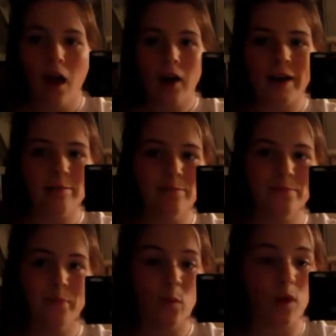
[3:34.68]
Okay,
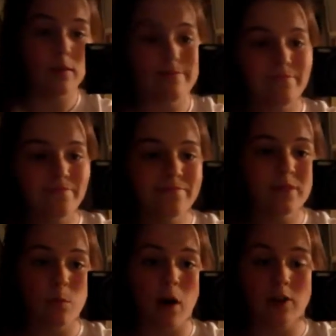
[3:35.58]
well,
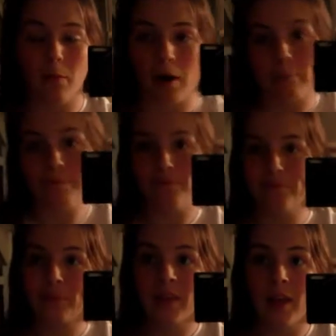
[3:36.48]
tomorrow's prom,
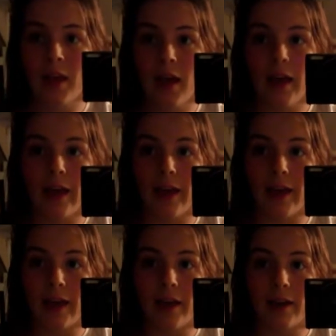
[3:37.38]

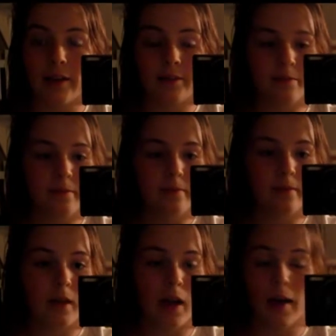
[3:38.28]
and
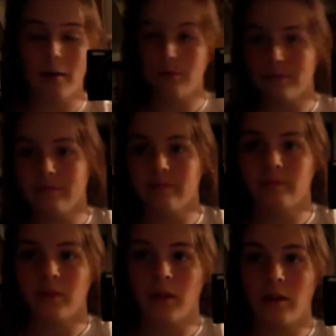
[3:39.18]
I'm
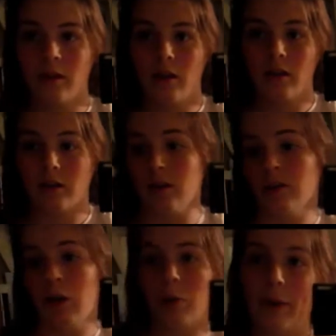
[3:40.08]
gonna
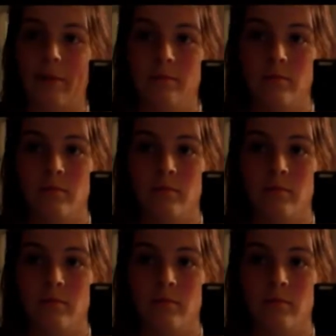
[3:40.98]
go to bed.